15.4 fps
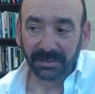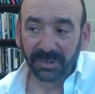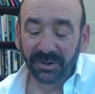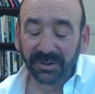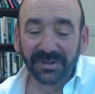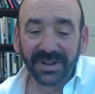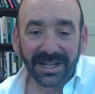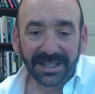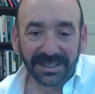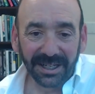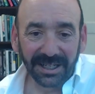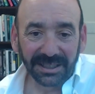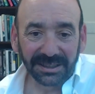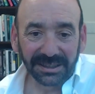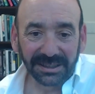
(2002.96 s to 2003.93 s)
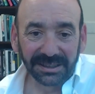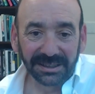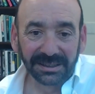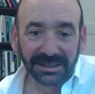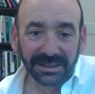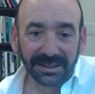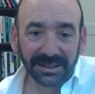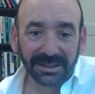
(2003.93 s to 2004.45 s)
prevent us
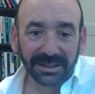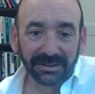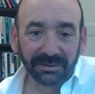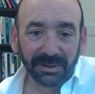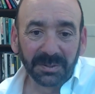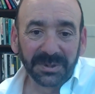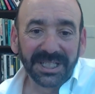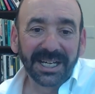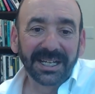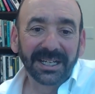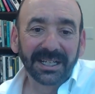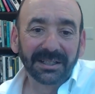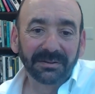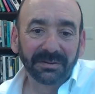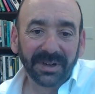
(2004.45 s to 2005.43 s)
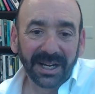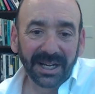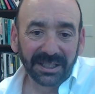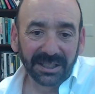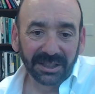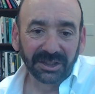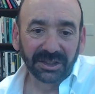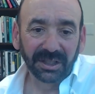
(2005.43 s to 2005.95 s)
from taking
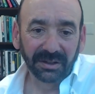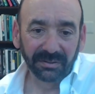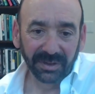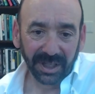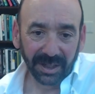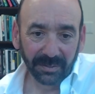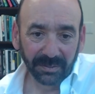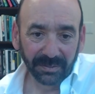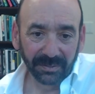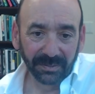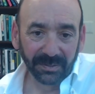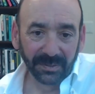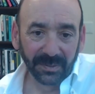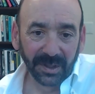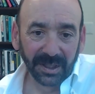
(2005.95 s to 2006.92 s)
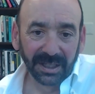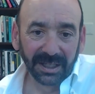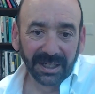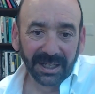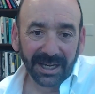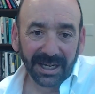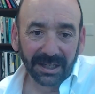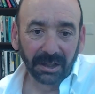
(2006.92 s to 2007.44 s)
advantage of them
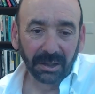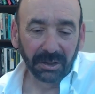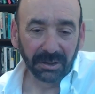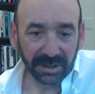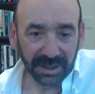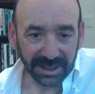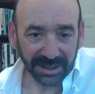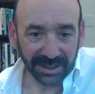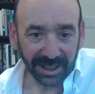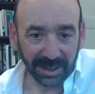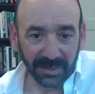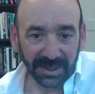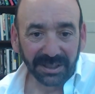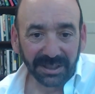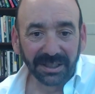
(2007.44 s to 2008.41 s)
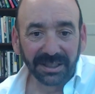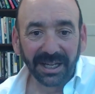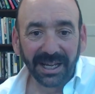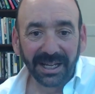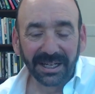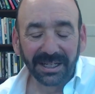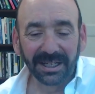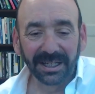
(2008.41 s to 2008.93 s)
and learning them and,
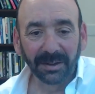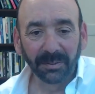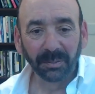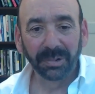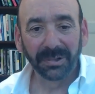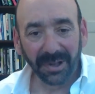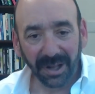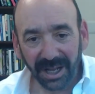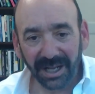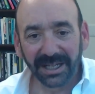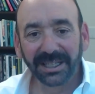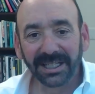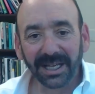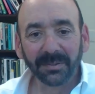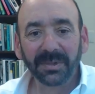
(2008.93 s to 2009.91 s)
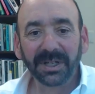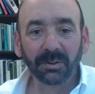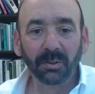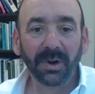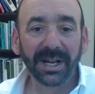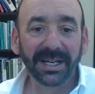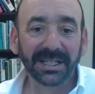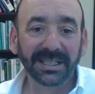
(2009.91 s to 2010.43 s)
and applying them in
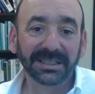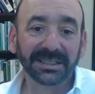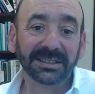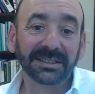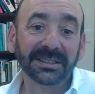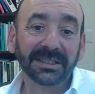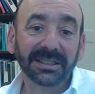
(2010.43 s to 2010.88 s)
ways